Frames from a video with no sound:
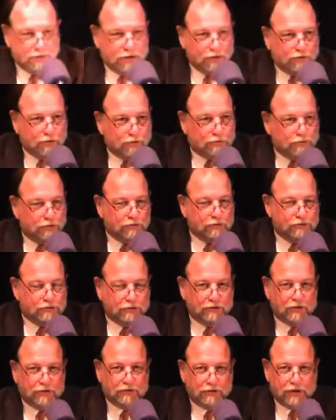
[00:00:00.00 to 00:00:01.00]
Thank you,
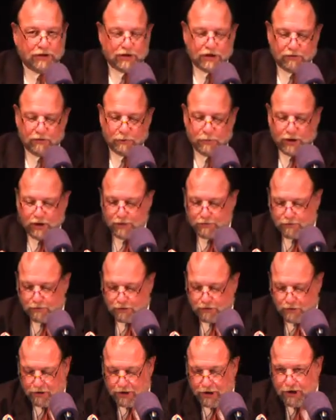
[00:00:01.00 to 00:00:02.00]
Cruiser, and thank everybody
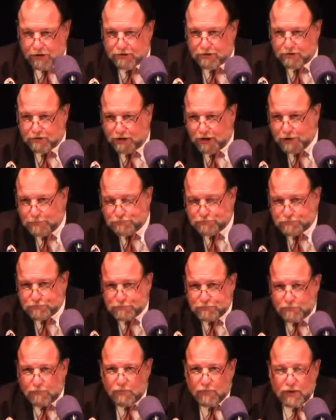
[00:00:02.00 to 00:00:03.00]
for turning out tonight.
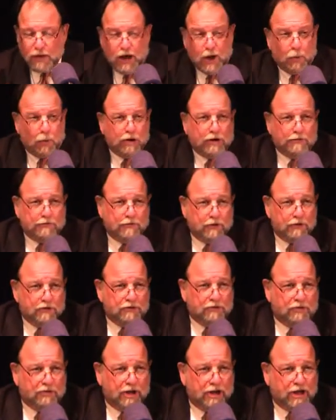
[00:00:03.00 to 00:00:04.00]
I want to
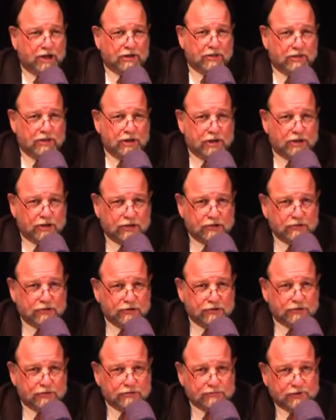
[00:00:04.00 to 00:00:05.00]
first thank the
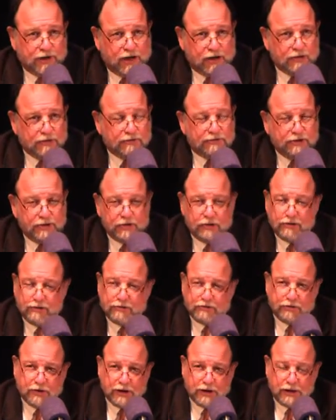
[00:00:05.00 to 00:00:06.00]
hundreds of
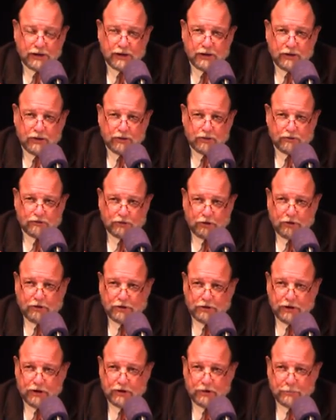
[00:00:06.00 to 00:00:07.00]
volunteers who
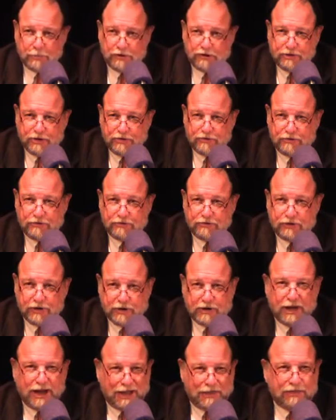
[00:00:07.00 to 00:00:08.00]
circulated petitions
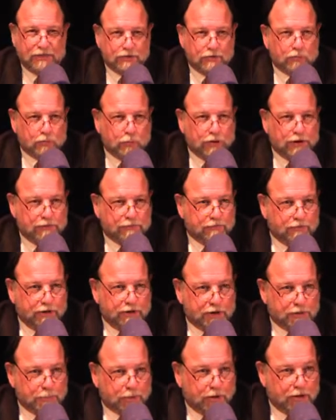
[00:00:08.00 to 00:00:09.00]
that got this
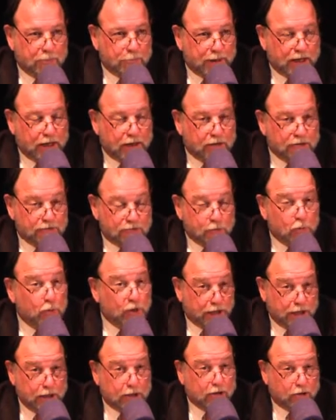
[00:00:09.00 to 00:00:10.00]
referendum on the ballot so
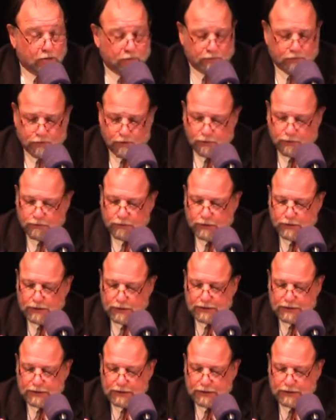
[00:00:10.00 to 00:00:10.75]
we can all vote.